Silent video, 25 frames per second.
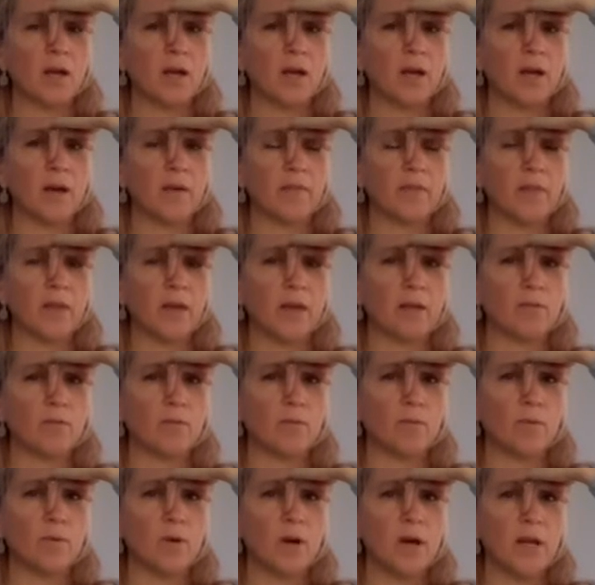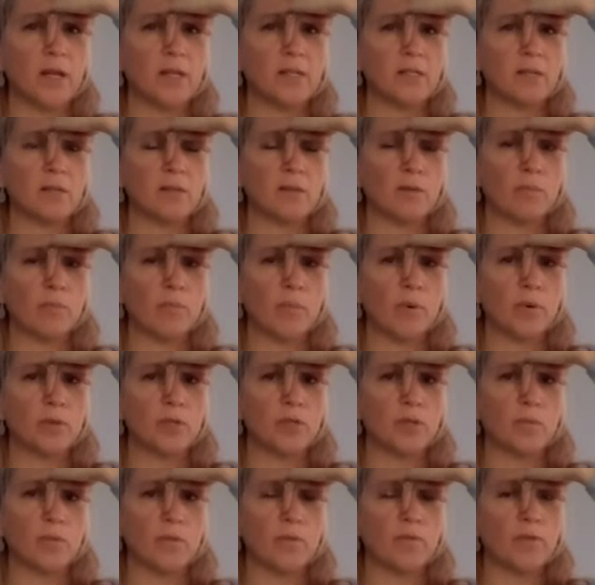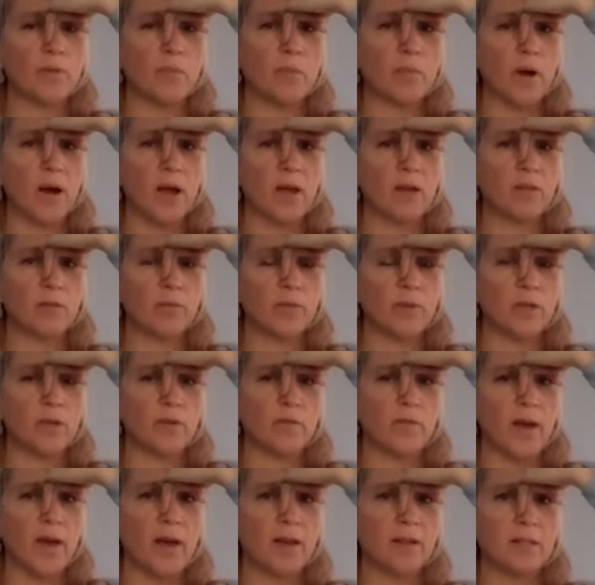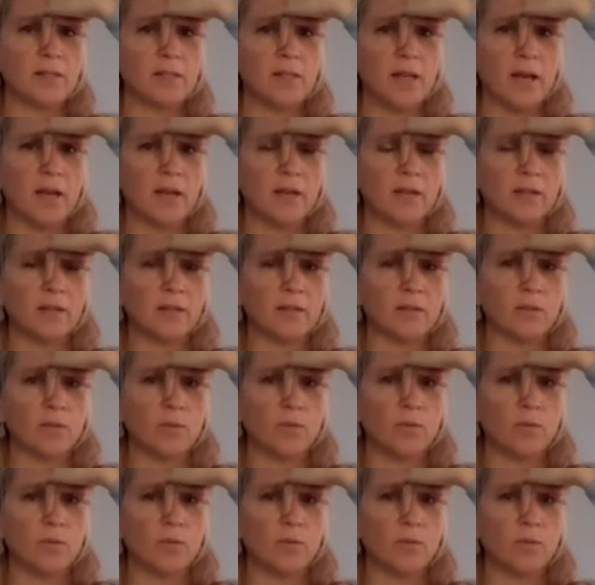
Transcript: And then right at the bottom of the breath, when you've exhaled